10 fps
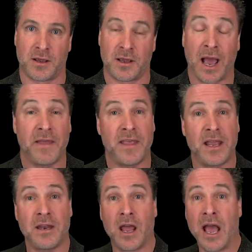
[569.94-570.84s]
And
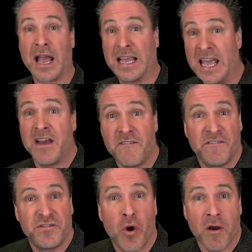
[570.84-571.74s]
then
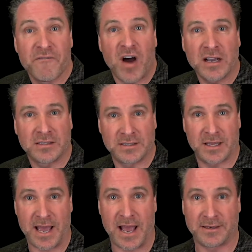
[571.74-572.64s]
give your fucks to
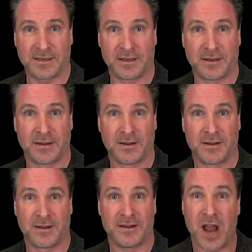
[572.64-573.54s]
that,
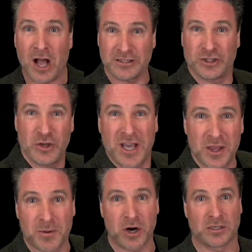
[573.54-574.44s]
not to the other
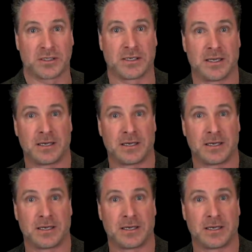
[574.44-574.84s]
parts.